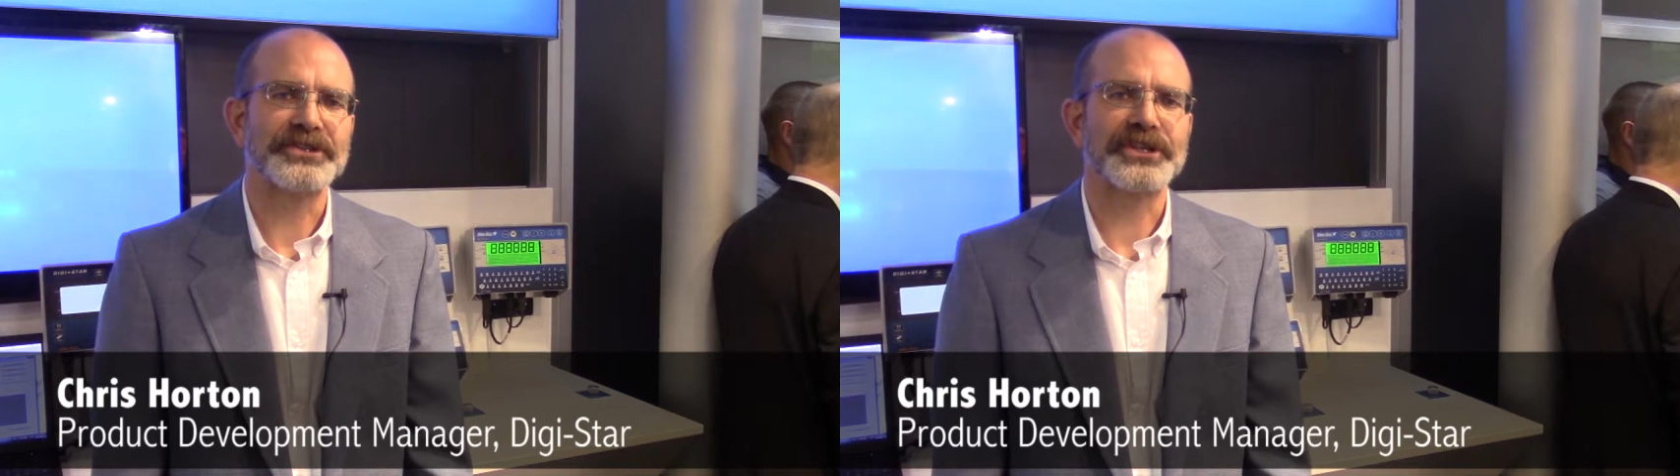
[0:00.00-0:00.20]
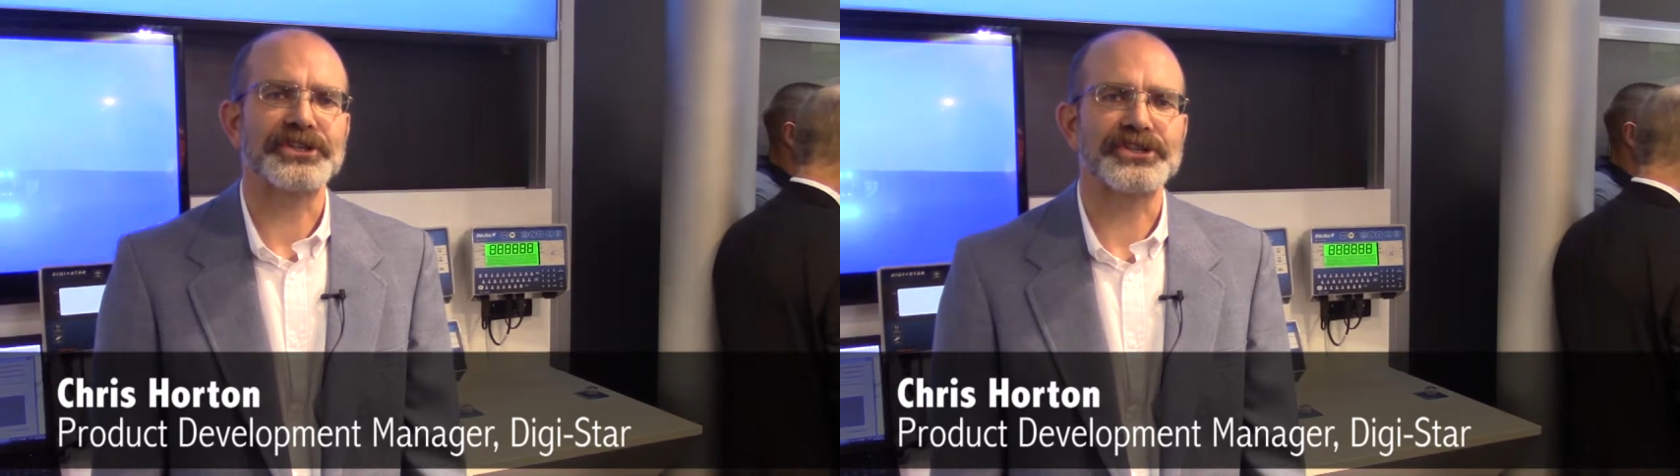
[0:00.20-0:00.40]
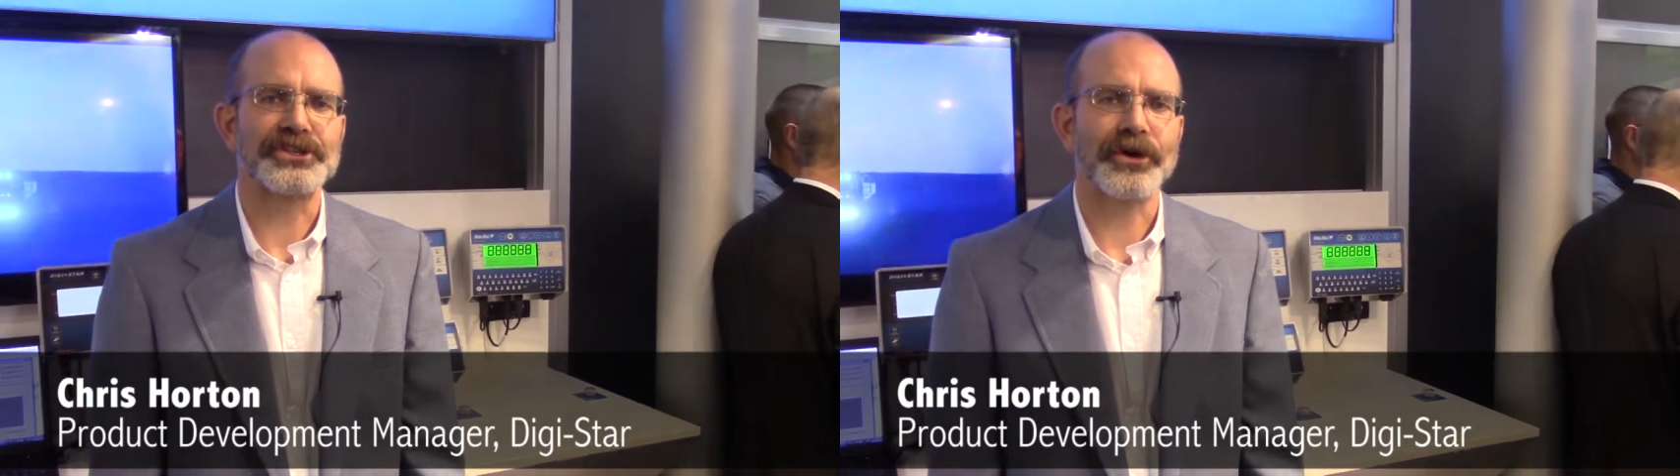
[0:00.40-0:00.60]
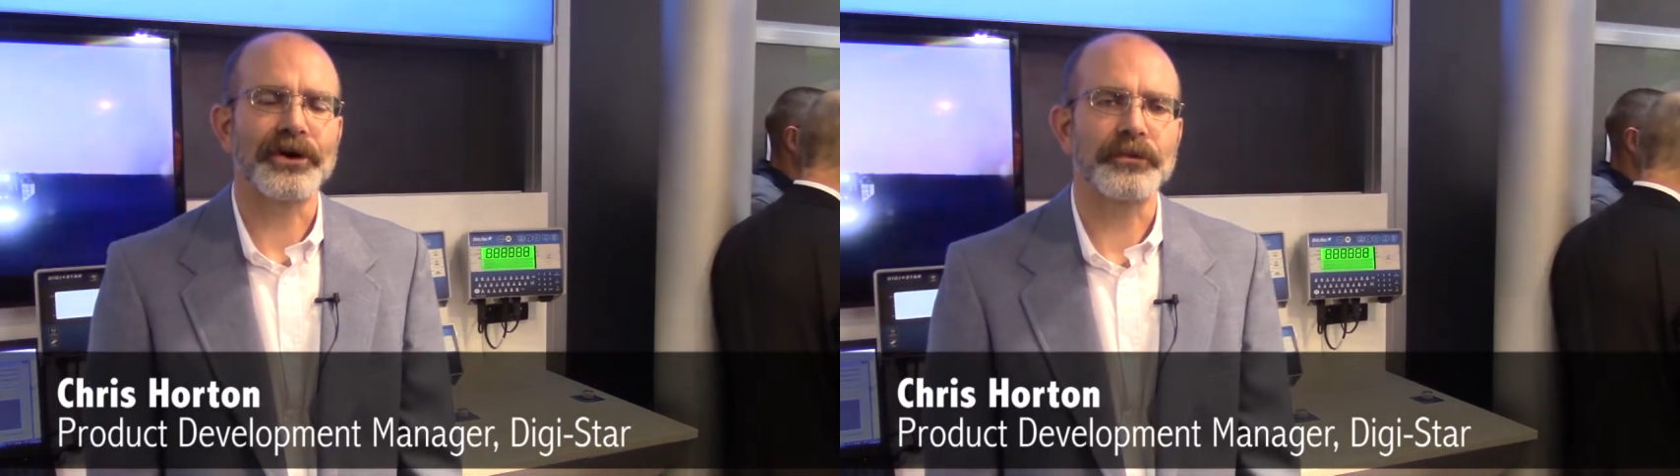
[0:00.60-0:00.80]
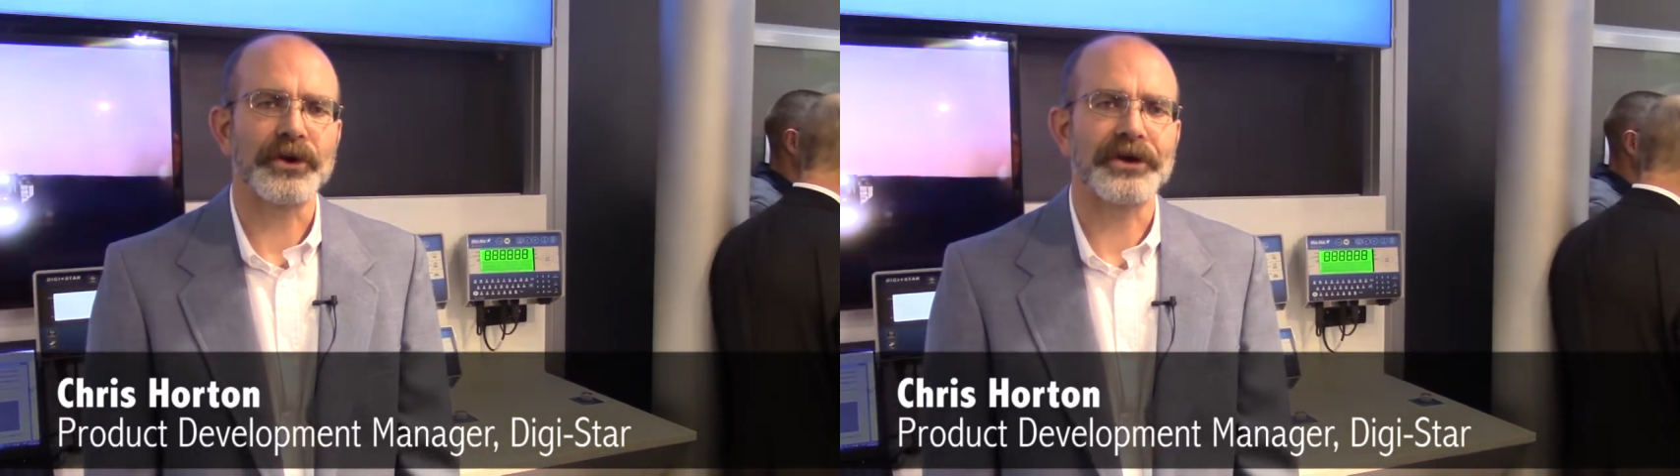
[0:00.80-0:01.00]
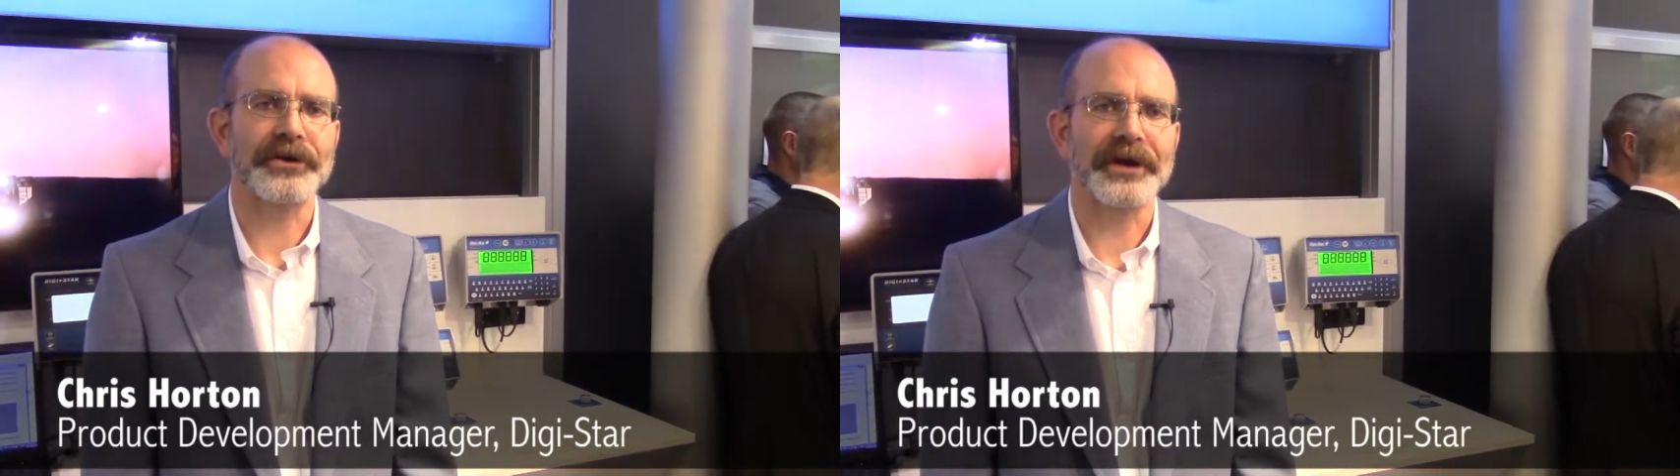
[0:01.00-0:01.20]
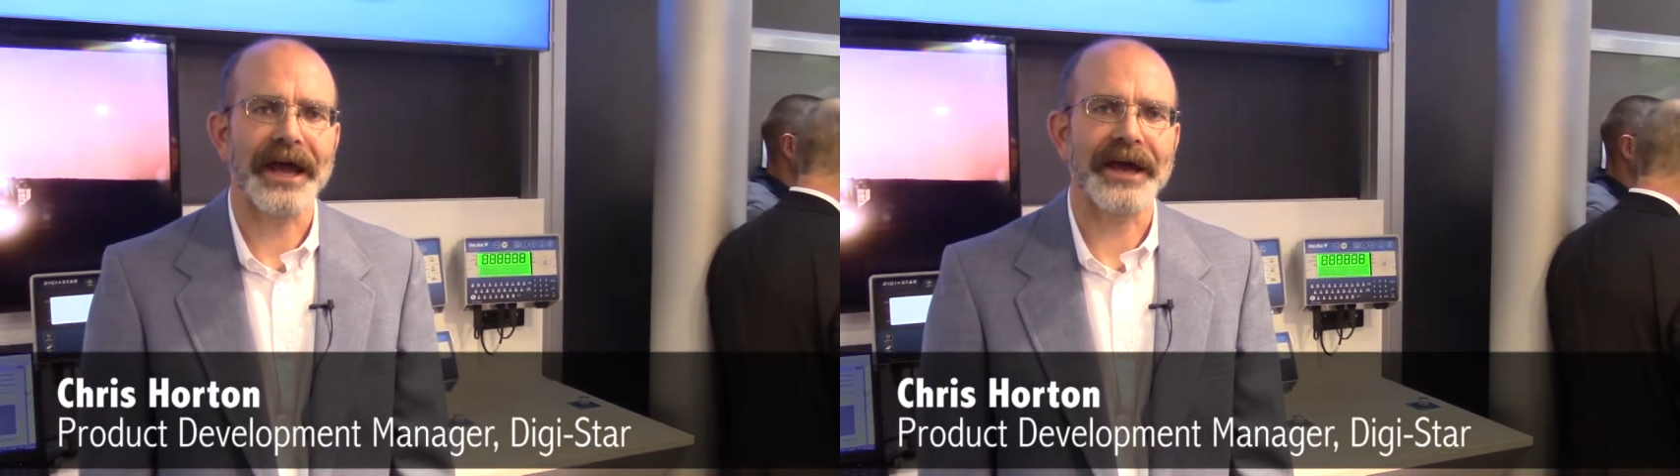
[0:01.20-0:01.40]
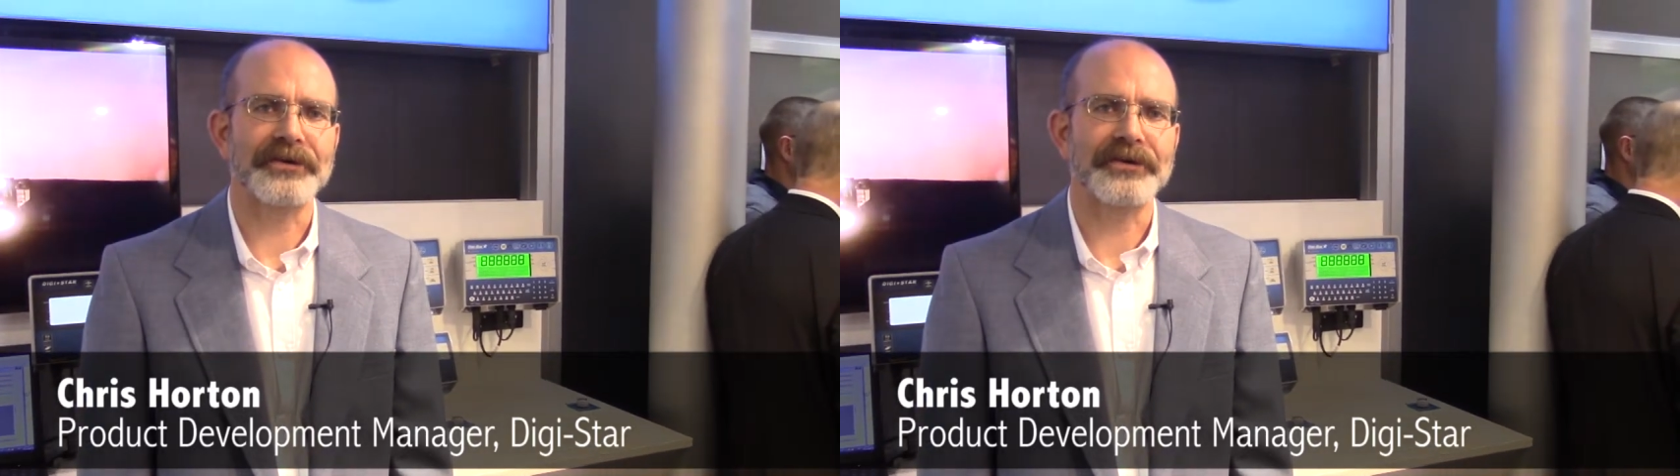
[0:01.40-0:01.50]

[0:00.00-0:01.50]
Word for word: Digi-Star and we're here at